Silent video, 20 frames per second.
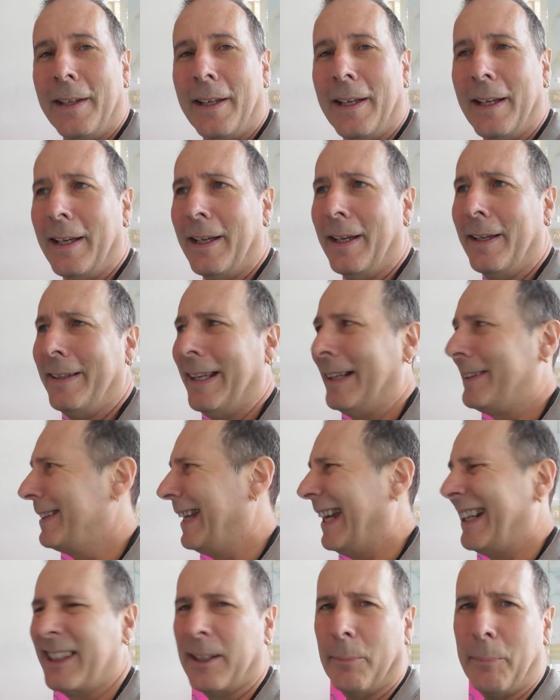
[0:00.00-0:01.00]
And that
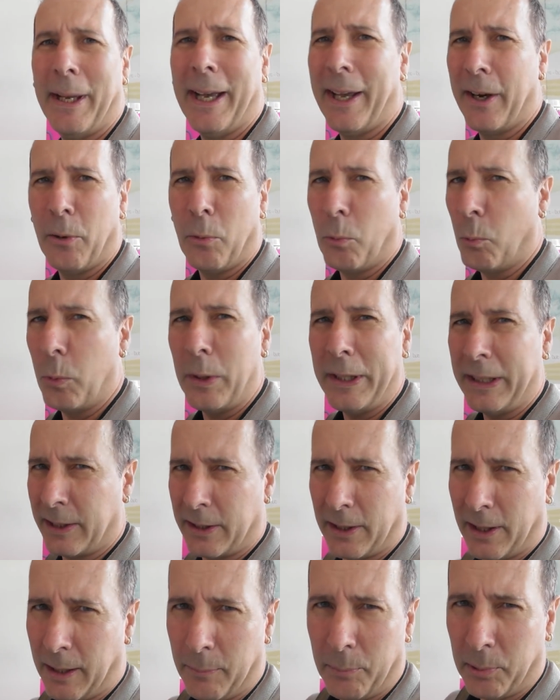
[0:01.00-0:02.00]
takes about a
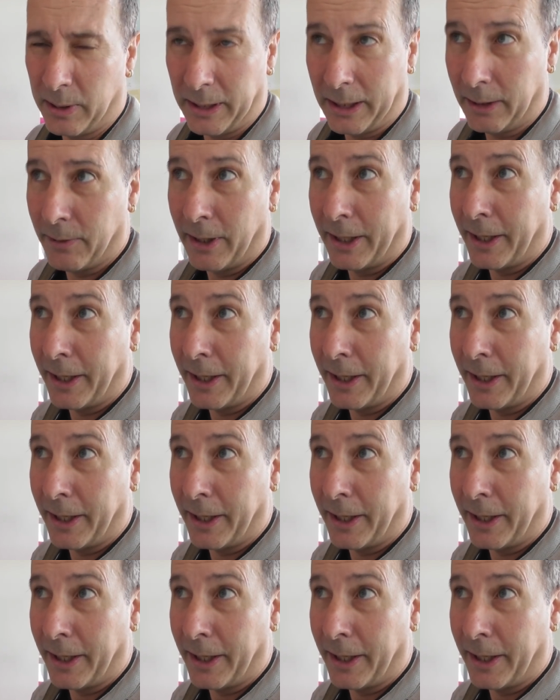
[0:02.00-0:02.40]
week, I believe.